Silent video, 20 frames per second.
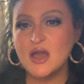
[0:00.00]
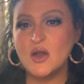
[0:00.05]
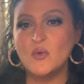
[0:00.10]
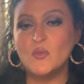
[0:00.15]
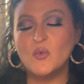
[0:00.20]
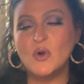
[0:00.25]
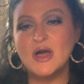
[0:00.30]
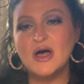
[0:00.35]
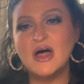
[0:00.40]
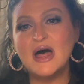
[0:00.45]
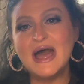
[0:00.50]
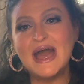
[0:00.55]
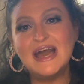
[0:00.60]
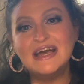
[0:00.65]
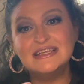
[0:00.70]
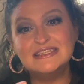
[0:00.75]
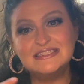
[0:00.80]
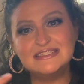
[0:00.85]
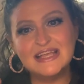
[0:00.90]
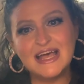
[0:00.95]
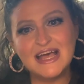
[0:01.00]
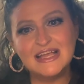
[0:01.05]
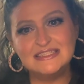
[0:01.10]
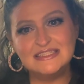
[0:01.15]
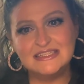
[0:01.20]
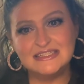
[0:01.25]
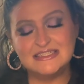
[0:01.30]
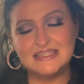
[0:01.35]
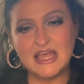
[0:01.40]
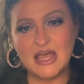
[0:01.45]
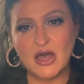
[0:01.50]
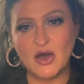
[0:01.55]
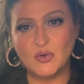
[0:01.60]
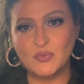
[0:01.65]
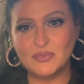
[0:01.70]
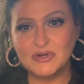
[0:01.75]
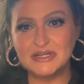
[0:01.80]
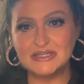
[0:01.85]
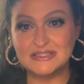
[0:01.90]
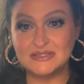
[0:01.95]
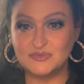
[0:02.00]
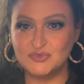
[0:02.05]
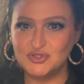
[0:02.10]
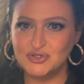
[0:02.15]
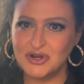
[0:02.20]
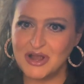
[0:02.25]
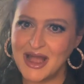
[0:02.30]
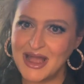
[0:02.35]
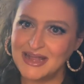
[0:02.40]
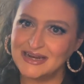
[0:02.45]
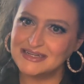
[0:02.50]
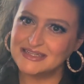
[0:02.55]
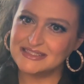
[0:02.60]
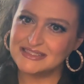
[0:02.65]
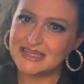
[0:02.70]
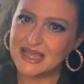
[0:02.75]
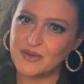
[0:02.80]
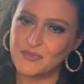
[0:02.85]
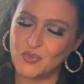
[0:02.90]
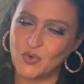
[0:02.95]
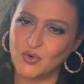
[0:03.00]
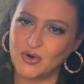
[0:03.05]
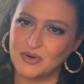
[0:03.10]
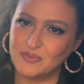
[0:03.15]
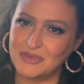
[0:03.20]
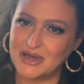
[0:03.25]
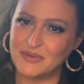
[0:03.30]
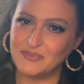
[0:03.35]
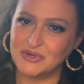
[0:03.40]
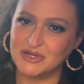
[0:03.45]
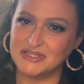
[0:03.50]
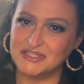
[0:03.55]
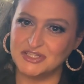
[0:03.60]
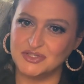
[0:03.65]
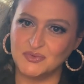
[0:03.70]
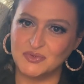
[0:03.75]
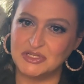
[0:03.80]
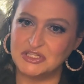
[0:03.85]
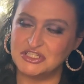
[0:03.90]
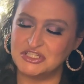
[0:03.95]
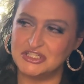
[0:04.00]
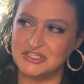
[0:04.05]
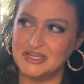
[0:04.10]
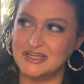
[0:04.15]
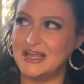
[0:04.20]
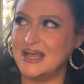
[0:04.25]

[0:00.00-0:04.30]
Well, I sized down because I'm trying to stay more in my budget, which,